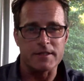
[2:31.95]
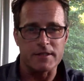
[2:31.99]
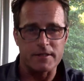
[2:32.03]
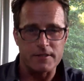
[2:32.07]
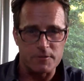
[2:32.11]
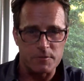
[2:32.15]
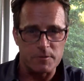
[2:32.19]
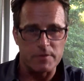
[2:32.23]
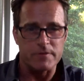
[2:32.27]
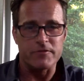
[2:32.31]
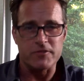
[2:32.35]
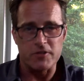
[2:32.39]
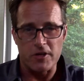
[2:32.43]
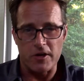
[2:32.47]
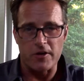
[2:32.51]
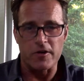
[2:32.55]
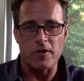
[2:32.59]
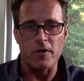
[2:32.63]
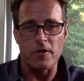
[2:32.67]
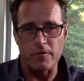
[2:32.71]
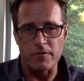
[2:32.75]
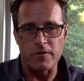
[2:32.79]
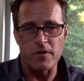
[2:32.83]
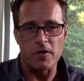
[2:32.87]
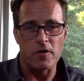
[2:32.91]
as we've shared
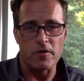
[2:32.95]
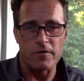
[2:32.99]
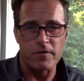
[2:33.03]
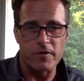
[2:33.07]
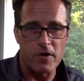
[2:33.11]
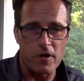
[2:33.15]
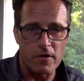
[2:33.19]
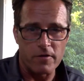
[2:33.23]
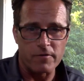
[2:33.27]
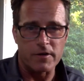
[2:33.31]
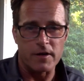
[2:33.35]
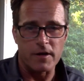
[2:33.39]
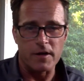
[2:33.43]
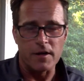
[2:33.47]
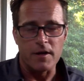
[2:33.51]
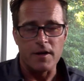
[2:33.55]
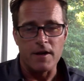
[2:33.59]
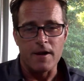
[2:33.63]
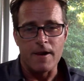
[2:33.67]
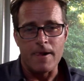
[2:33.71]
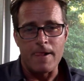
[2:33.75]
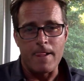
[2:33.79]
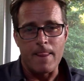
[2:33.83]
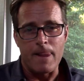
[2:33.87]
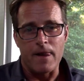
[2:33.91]
over and over and over,
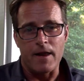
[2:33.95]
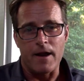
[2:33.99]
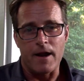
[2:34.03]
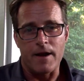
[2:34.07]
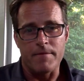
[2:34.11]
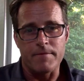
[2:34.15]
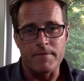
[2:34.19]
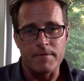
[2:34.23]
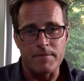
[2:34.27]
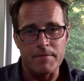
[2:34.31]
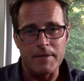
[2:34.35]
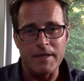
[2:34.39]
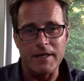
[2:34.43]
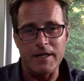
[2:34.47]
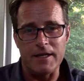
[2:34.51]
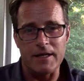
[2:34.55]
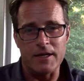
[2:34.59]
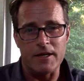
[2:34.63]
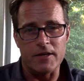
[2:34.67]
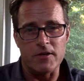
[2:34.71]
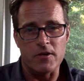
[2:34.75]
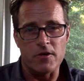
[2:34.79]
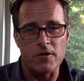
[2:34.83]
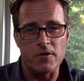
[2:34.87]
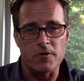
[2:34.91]
um, meeting
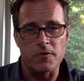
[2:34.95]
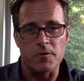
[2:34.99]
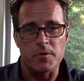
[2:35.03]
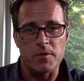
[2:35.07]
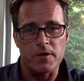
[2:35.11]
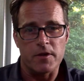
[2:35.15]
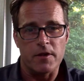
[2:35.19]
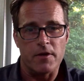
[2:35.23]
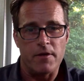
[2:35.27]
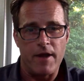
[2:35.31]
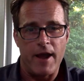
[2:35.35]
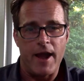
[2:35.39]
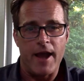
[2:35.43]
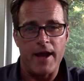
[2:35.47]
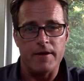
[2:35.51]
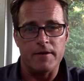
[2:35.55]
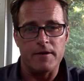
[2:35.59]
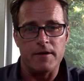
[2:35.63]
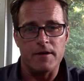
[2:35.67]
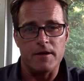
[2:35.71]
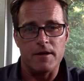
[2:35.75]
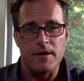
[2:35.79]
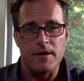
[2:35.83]
a donor where they're at